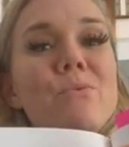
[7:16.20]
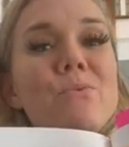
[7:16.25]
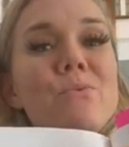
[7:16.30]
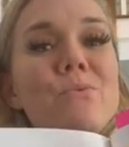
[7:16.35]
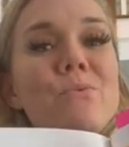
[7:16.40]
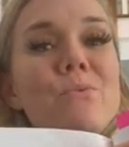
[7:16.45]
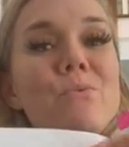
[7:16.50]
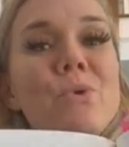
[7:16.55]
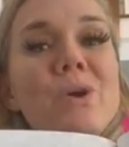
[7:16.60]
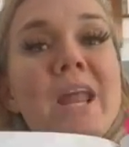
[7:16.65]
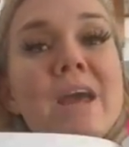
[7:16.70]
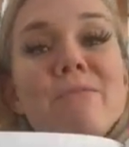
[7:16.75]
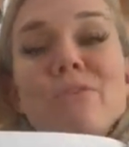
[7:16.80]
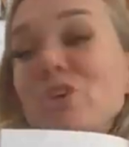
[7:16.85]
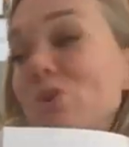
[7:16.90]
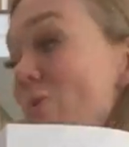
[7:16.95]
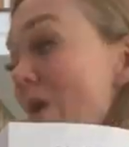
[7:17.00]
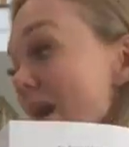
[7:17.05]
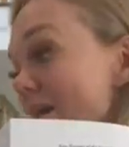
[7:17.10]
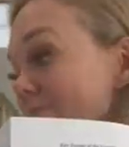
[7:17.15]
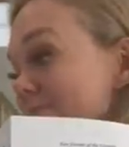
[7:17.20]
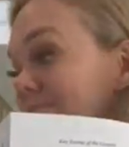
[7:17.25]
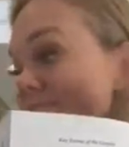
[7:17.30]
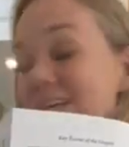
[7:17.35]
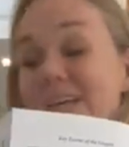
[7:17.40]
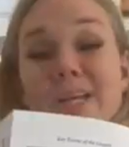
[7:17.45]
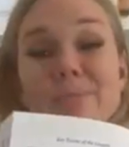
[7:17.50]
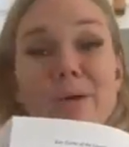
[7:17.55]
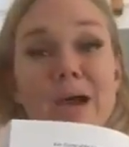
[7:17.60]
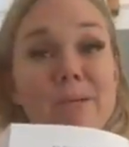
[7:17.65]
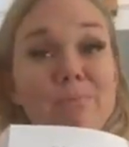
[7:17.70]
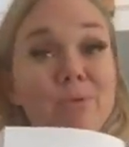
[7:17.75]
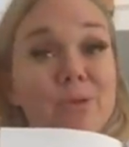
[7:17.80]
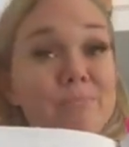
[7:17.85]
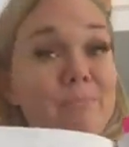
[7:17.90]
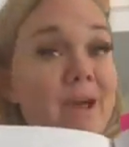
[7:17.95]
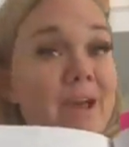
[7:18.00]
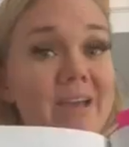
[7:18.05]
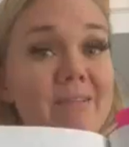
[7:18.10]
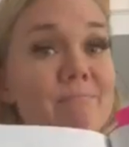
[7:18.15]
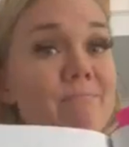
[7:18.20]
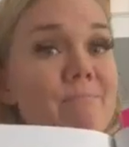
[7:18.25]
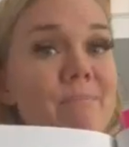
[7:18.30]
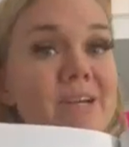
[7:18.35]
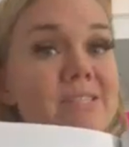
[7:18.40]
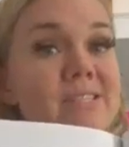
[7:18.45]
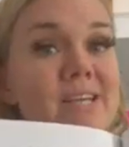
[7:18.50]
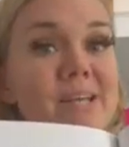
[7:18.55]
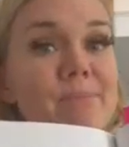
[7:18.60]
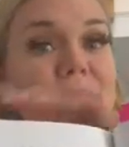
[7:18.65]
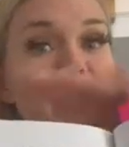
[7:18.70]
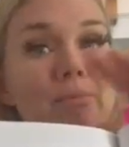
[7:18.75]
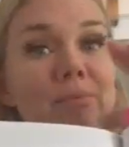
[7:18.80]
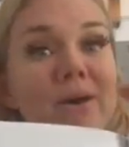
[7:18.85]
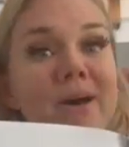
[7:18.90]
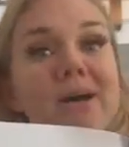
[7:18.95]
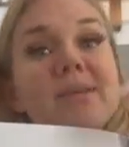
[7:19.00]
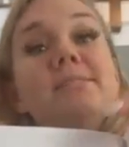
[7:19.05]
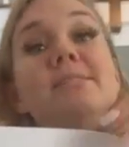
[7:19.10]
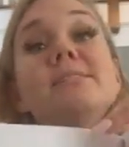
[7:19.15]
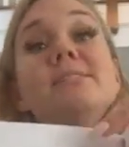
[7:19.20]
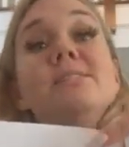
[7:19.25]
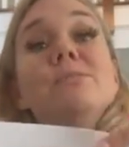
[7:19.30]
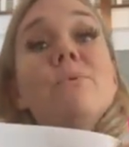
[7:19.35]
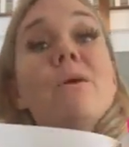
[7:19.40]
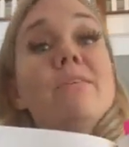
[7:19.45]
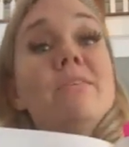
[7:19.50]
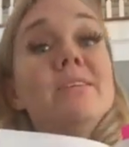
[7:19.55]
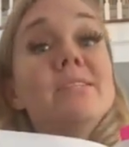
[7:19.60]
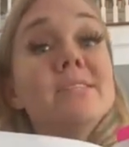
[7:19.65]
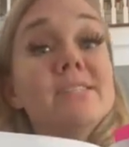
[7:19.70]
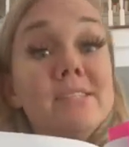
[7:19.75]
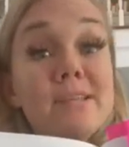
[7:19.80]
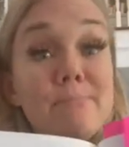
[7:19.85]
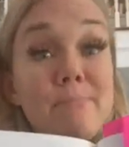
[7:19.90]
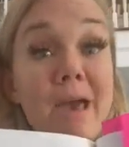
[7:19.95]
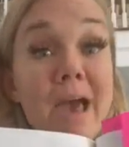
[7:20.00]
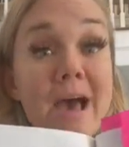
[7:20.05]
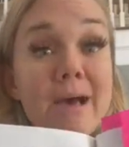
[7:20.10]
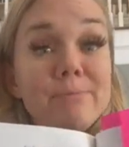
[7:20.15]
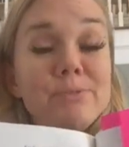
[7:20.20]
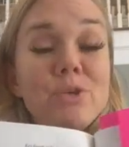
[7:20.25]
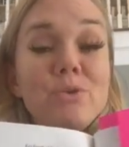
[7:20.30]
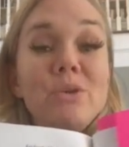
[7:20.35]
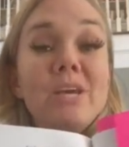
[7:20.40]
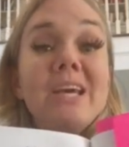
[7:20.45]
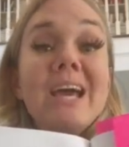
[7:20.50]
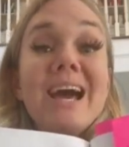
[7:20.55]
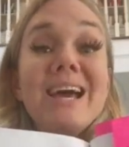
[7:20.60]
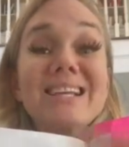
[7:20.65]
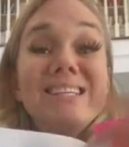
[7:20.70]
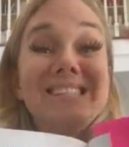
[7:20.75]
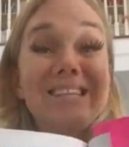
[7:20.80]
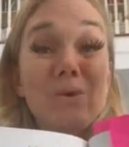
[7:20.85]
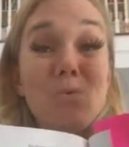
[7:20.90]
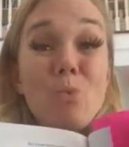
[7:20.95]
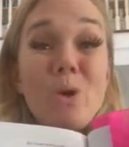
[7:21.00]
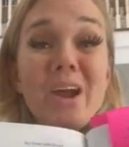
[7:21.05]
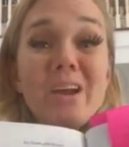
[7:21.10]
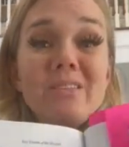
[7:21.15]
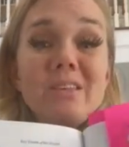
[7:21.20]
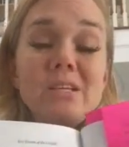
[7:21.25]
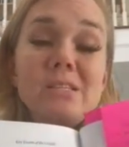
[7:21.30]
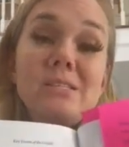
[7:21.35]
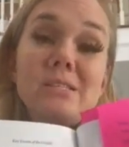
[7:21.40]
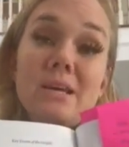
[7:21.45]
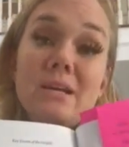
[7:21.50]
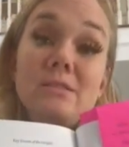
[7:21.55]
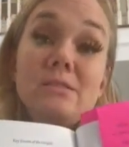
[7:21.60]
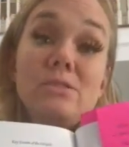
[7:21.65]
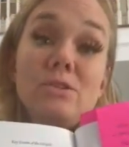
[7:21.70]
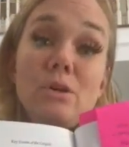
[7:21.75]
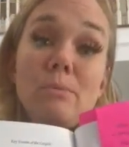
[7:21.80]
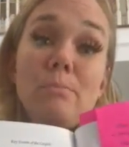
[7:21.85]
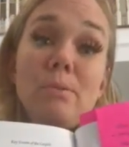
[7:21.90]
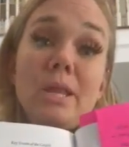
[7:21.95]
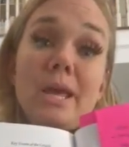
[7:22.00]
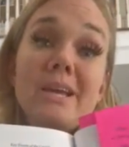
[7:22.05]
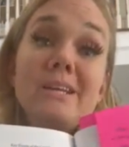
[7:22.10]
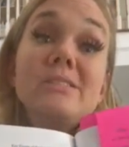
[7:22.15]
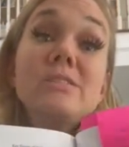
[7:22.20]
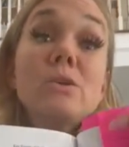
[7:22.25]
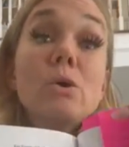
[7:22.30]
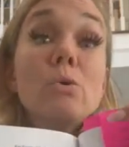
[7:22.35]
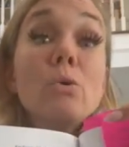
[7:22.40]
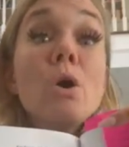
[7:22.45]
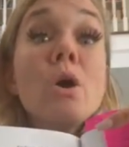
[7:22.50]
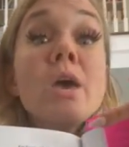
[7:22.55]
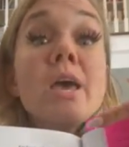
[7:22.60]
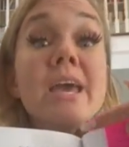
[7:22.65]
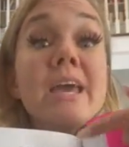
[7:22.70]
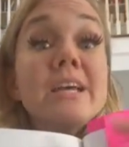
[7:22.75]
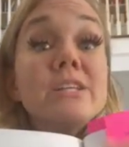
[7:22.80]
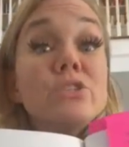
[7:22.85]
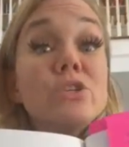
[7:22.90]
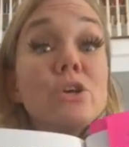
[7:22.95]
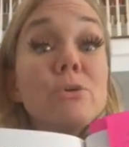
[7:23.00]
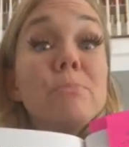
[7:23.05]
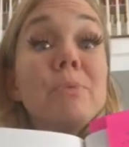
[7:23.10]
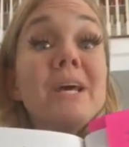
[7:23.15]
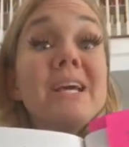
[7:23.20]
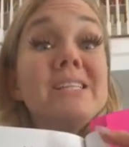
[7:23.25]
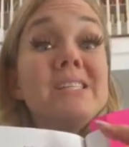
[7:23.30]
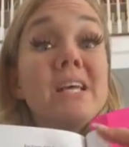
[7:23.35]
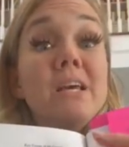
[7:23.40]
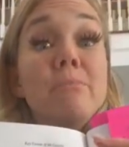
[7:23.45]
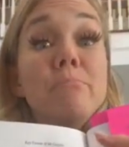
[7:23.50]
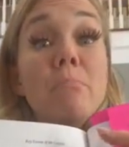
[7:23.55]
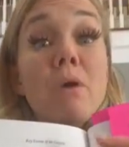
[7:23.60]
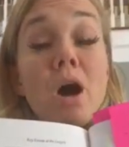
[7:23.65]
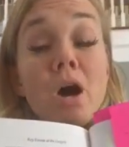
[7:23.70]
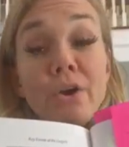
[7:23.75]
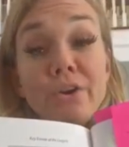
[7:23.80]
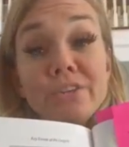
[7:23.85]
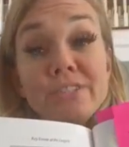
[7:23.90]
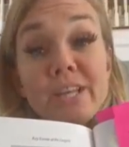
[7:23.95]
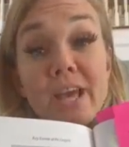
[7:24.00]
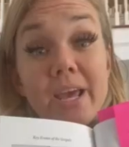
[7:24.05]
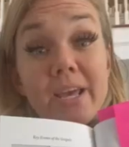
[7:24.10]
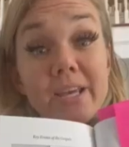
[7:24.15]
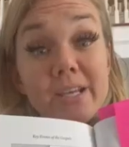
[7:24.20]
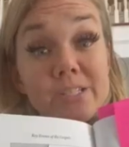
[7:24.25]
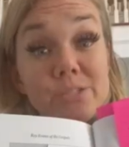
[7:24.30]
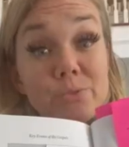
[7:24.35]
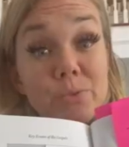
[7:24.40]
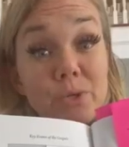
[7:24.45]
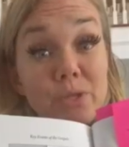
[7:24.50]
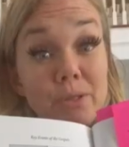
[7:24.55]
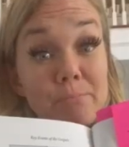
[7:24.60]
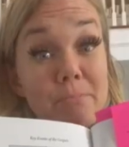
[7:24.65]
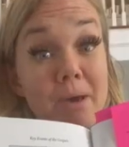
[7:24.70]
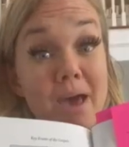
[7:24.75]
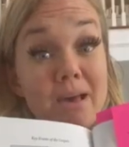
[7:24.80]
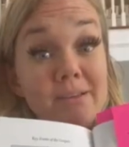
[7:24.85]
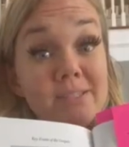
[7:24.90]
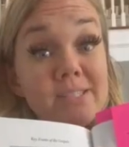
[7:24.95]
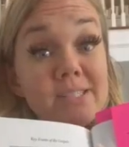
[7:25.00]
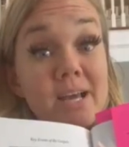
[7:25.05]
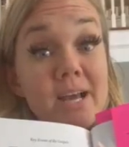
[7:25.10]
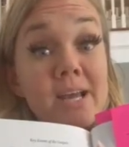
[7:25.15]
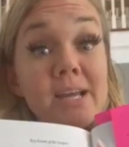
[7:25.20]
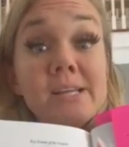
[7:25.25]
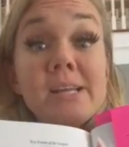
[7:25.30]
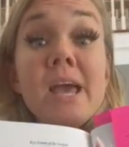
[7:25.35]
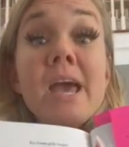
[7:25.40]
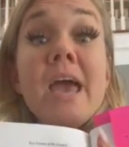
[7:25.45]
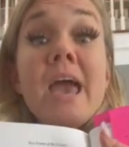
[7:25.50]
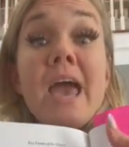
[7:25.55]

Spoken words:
Whenever you have a study Bible, and my study Bible has this as well, this is a map so you can kind of see where these things took place. So it took place in modern day Israel and Palestine.